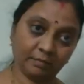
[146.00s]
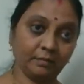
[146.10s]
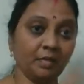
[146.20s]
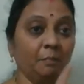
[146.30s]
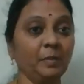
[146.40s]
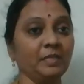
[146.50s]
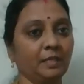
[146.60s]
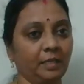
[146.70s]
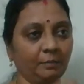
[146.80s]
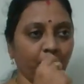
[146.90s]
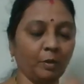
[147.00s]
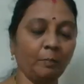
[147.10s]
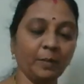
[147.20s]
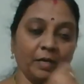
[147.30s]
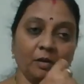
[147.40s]
Compulsory.
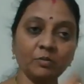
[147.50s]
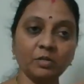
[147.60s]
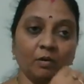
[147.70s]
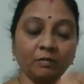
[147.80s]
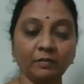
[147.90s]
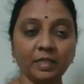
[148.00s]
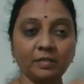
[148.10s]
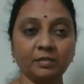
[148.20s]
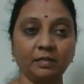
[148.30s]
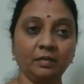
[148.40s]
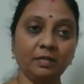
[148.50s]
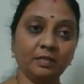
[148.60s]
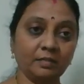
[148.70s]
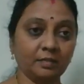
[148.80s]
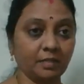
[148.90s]
Proper nouns always
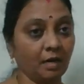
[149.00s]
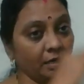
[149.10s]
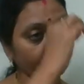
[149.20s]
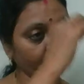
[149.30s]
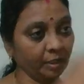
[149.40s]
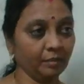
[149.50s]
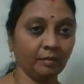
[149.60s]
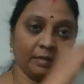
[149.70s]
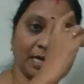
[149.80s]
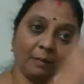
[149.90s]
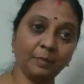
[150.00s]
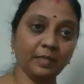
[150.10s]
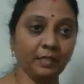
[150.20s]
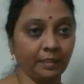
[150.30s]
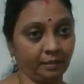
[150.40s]
start with capital
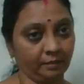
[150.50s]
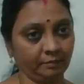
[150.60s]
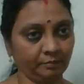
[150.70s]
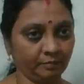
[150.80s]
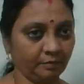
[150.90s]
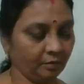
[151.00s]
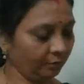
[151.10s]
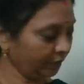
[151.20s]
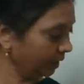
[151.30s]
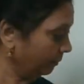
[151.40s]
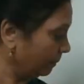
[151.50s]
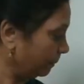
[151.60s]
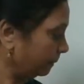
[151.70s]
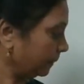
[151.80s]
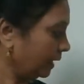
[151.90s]
letter. Okay?
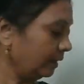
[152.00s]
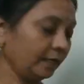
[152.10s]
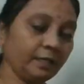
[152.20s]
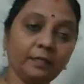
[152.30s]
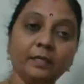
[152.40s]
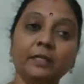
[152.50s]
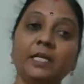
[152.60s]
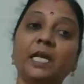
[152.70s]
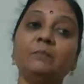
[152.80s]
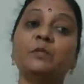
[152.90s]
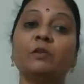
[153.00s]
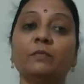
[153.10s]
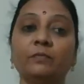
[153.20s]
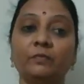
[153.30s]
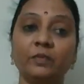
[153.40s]
And names of
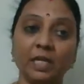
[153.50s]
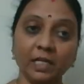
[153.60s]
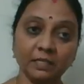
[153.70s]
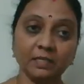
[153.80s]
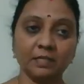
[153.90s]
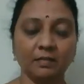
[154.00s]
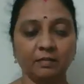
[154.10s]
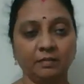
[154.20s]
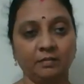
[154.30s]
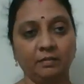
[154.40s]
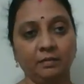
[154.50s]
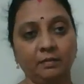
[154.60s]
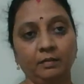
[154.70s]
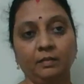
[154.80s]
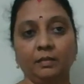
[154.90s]
things:
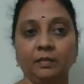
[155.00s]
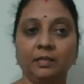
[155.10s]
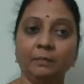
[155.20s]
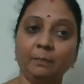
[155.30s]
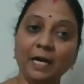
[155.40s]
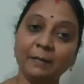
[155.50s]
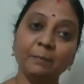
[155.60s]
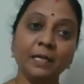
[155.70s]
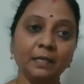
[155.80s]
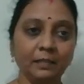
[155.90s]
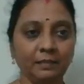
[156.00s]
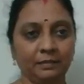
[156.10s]
the Bible,